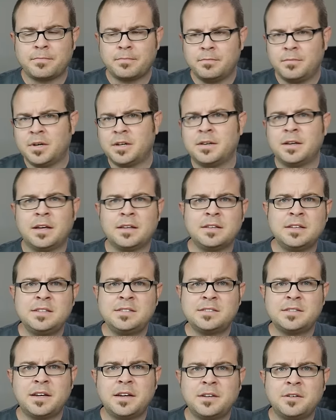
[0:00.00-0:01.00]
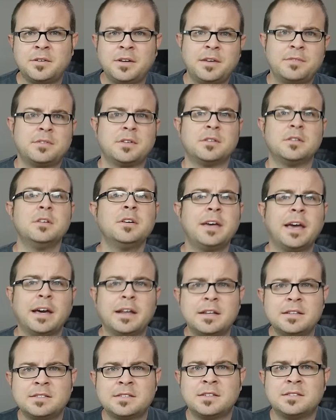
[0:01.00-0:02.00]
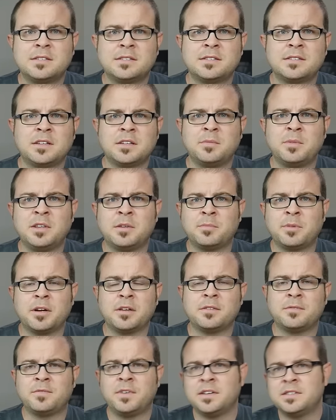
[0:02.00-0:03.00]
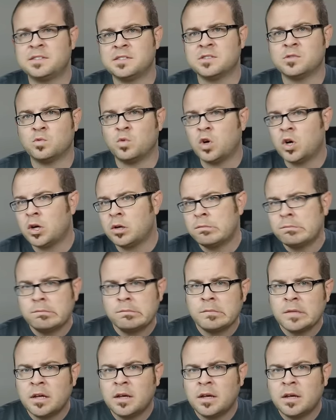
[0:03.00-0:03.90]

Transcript: But at least I don't have to look at it since it's going to be the part that faces the wall.